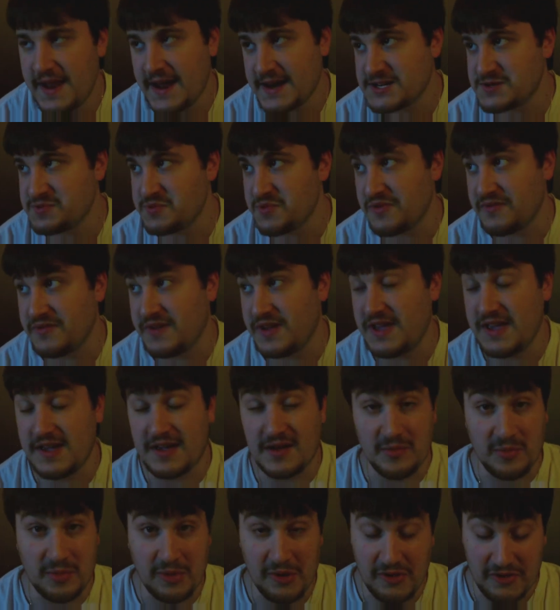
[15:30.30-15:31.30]
next movie, he
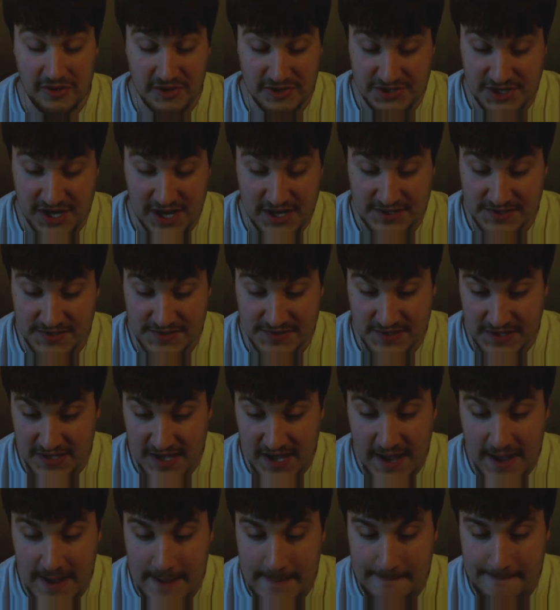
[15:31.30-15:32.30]
completely changes
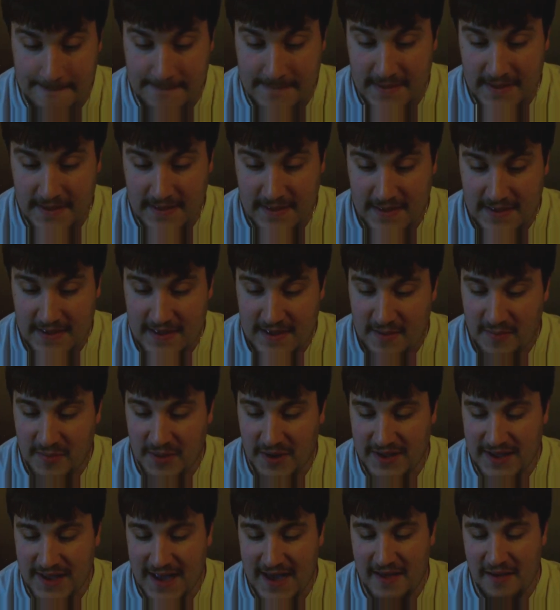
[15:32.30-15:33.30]
again.
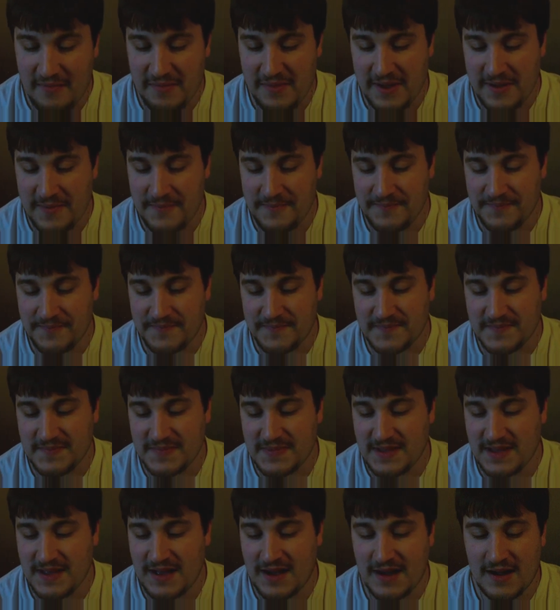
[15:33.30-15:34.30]
But yeah, I mean,
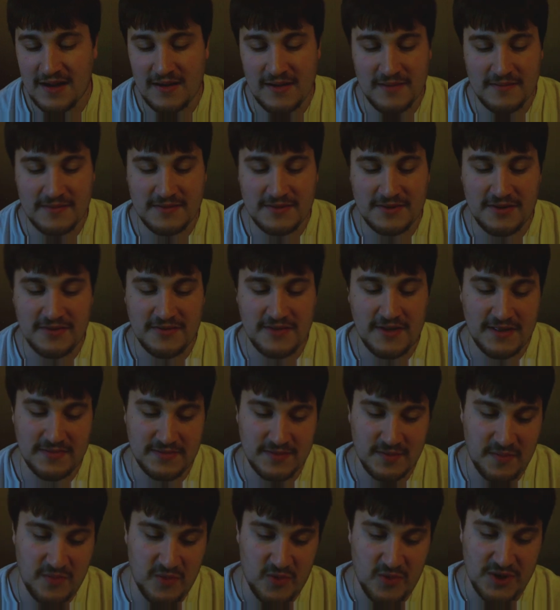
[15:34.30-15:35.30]
uh, you know, they,
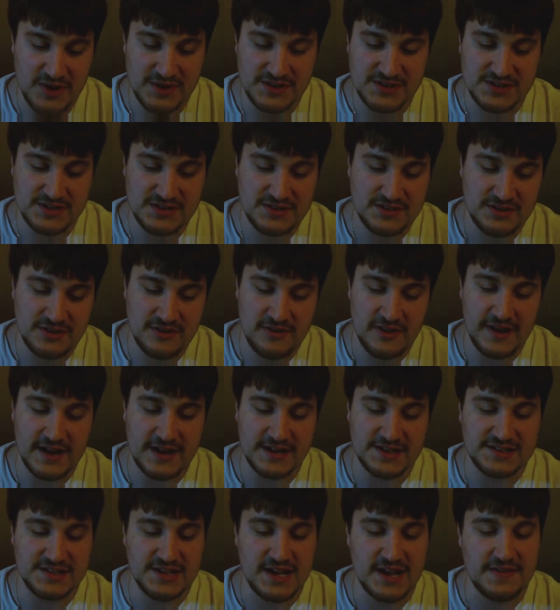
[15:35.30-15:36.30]
the boys, you know, like
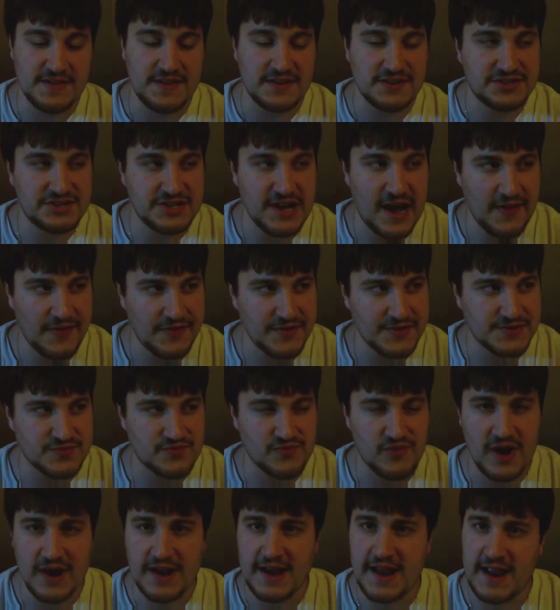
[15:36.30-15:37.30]
I said, they shot this
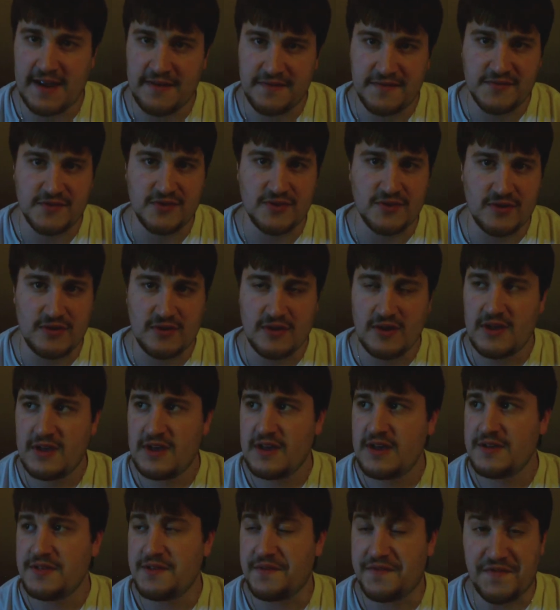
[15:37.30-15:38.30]
right after
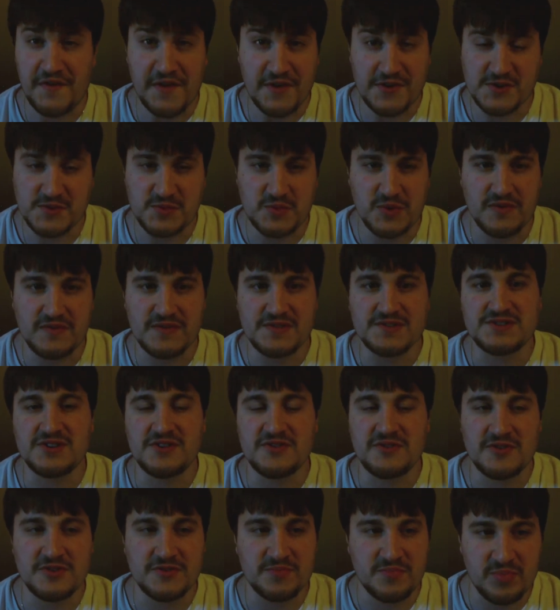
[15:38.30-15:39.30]
the first movie,
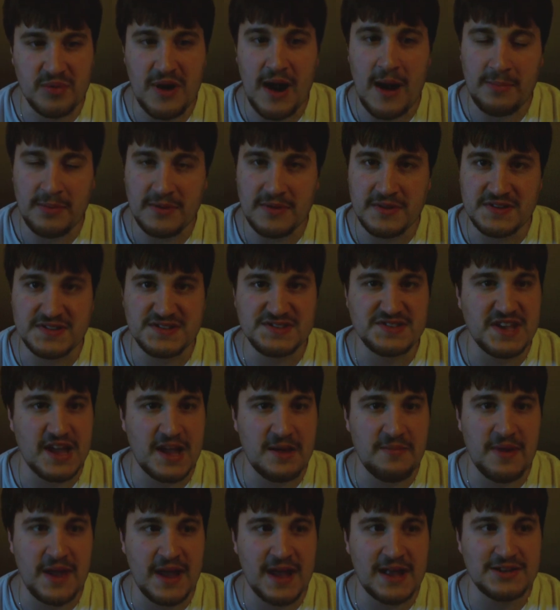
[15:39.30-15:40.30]
so they're probably the
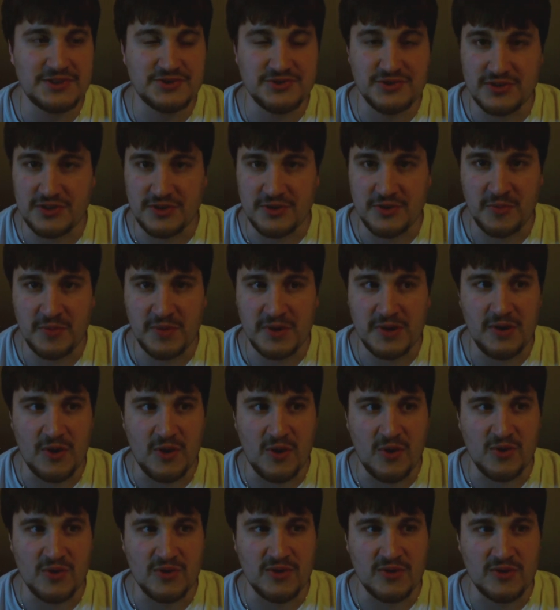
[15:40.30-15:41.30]
same age or a little bit
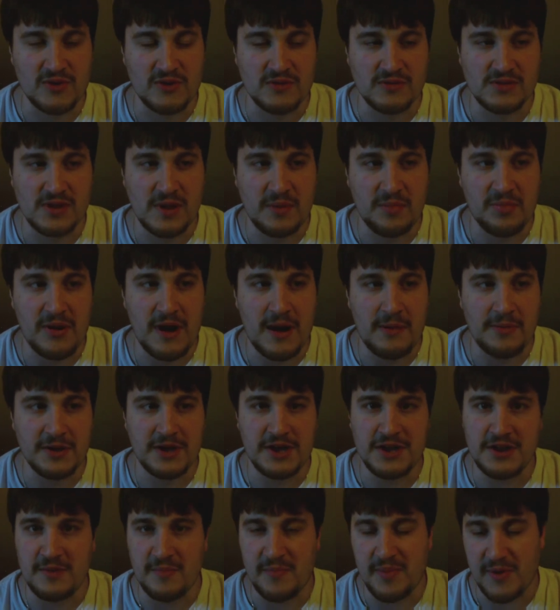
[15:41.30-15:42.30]
older. They probably
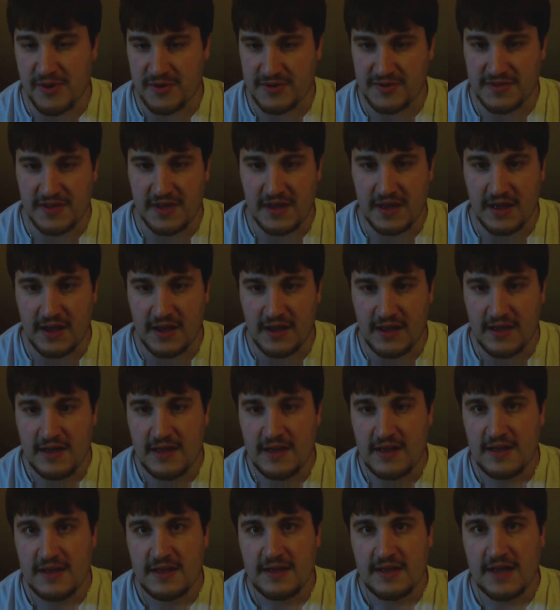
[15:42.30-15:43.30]
hit a birthday
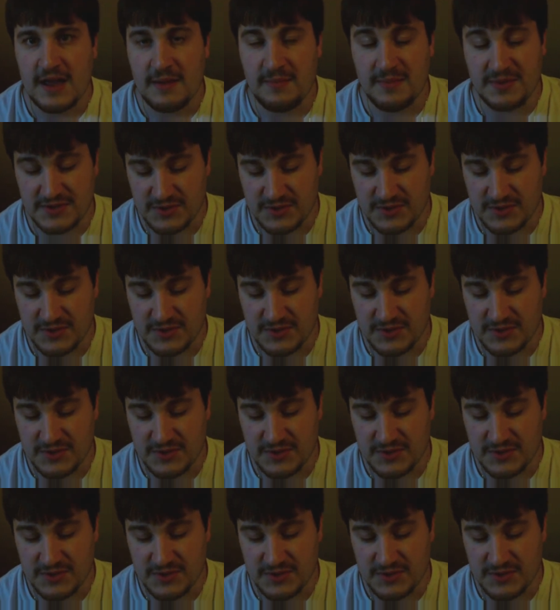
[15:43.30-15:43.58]
in